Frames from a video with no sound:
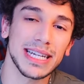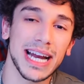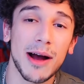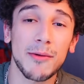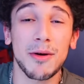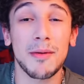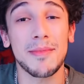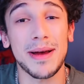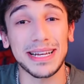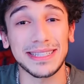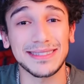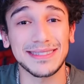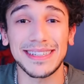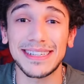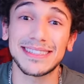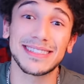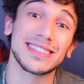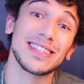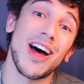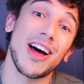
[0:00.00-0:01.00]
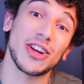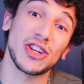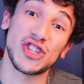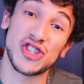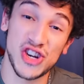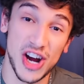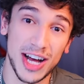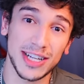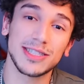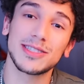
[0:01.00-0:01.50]
and now we're besties not
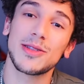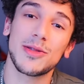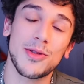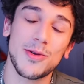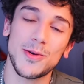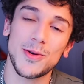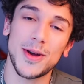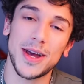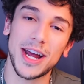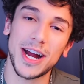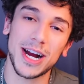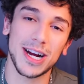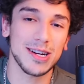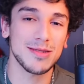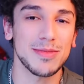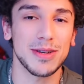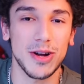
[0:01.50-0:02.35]
just through here,